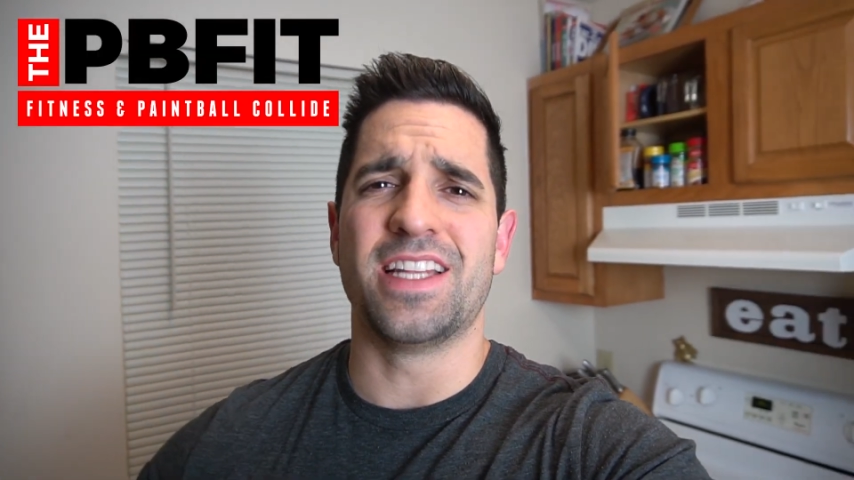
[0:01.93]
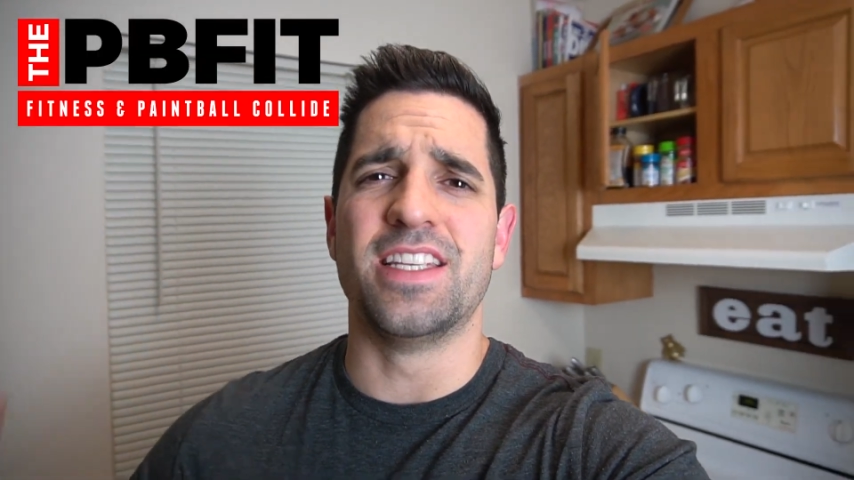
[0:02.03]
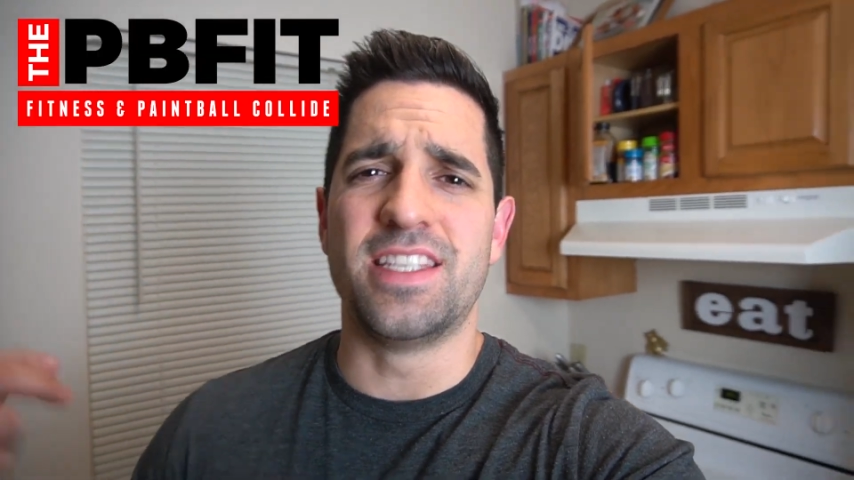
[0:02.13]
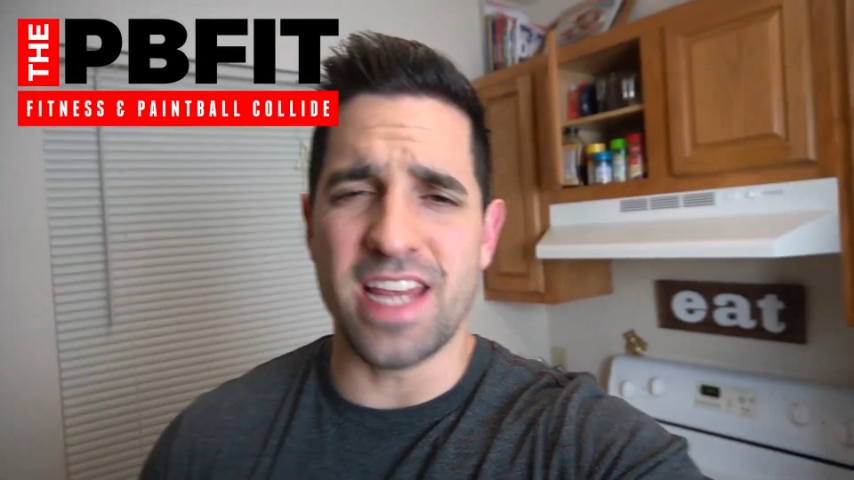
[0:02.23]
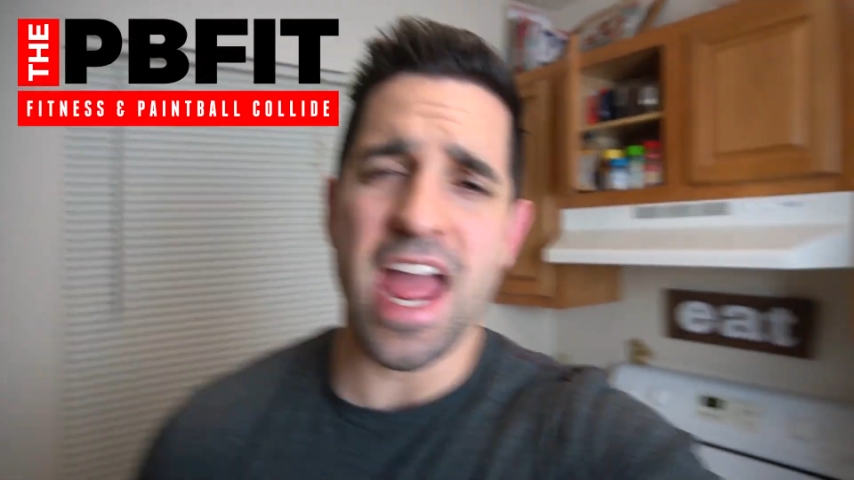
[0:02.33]
and
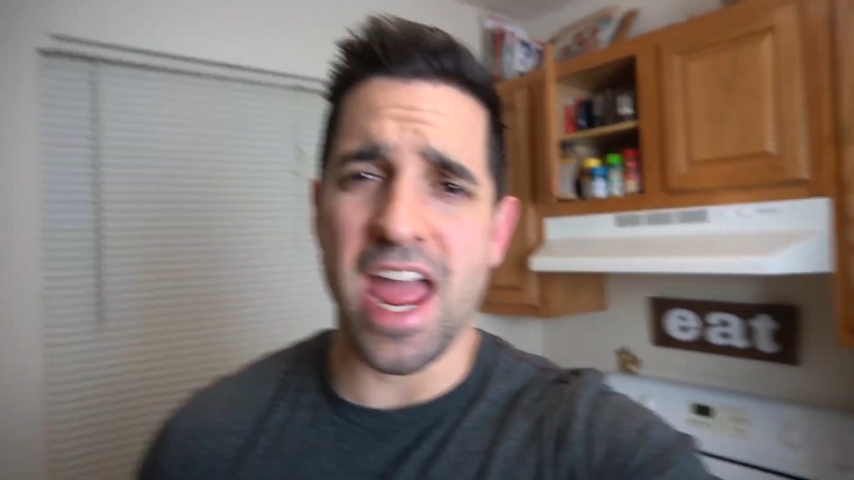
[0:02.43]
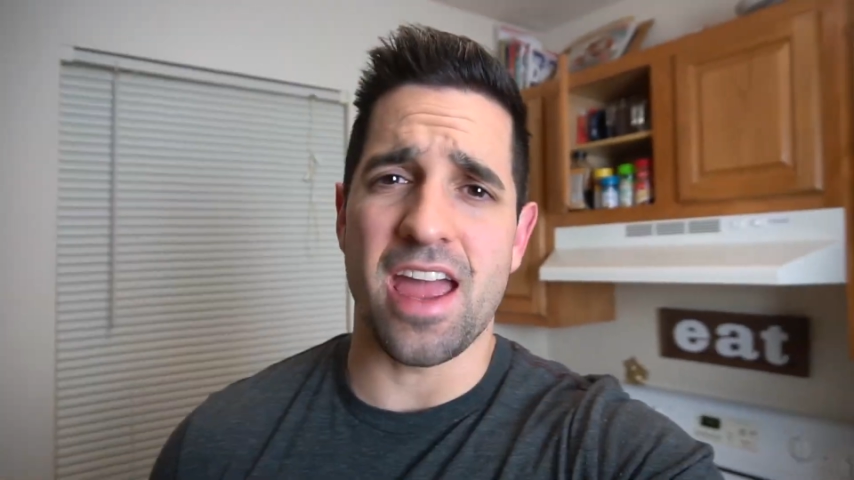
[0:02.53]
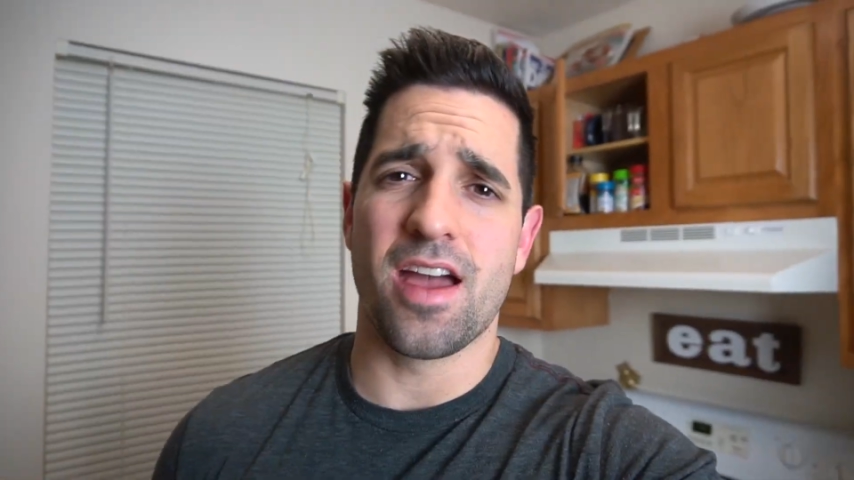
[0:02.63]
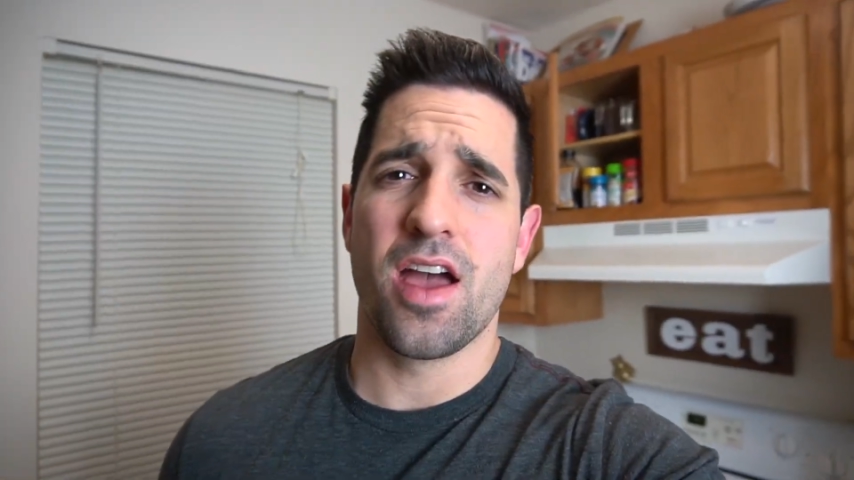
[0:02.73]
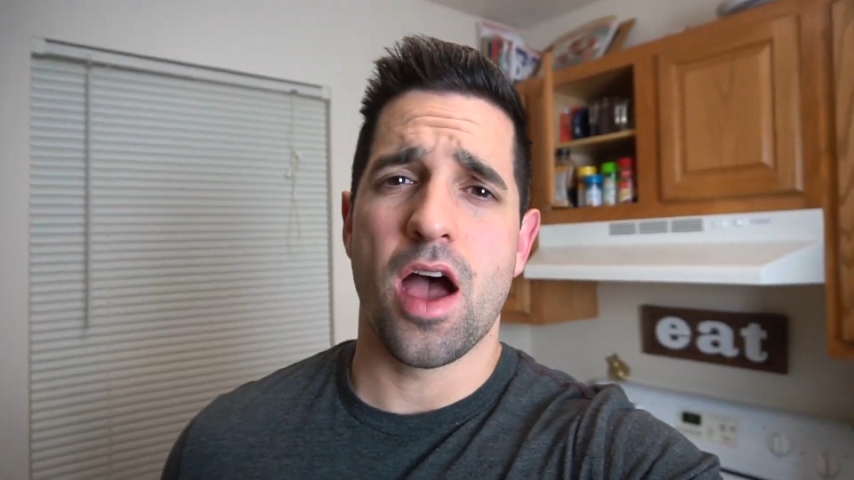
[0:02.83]

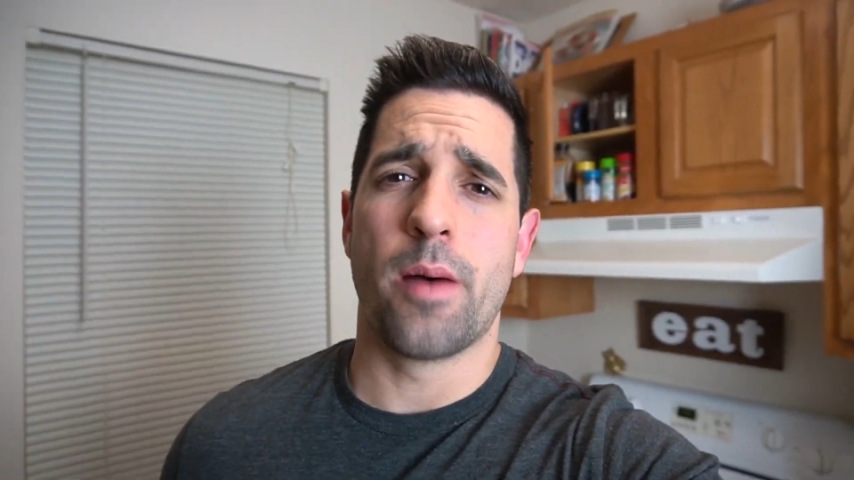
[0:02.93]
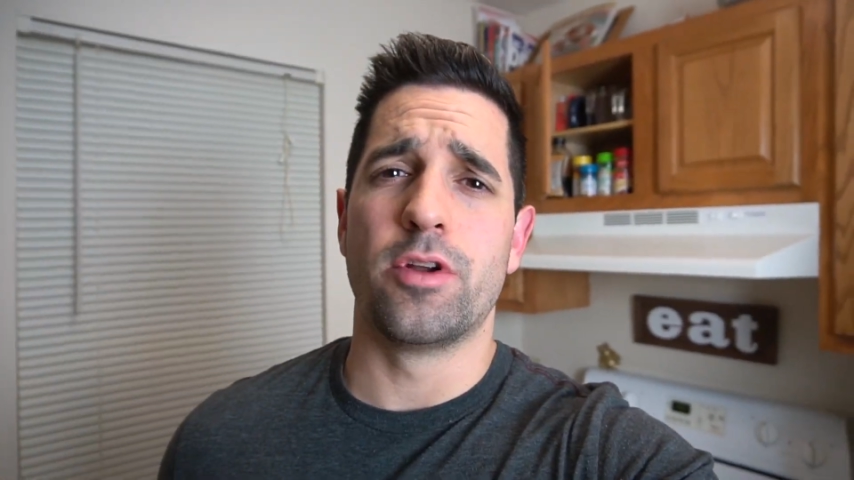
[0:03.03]
today I'm